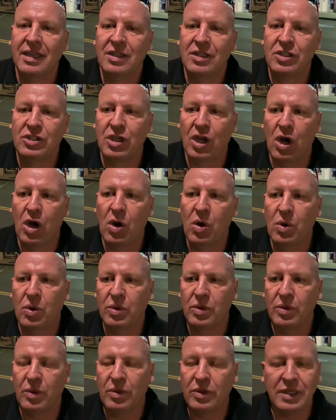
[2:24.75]
So
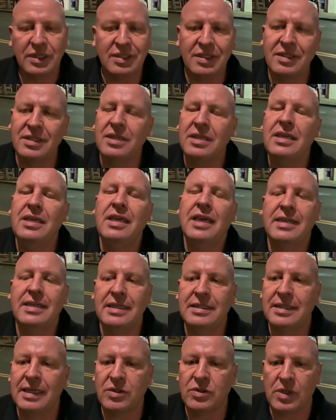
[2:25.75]
this is the uh,
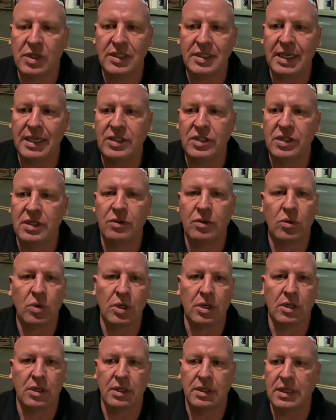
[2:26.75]
decentralization of the world,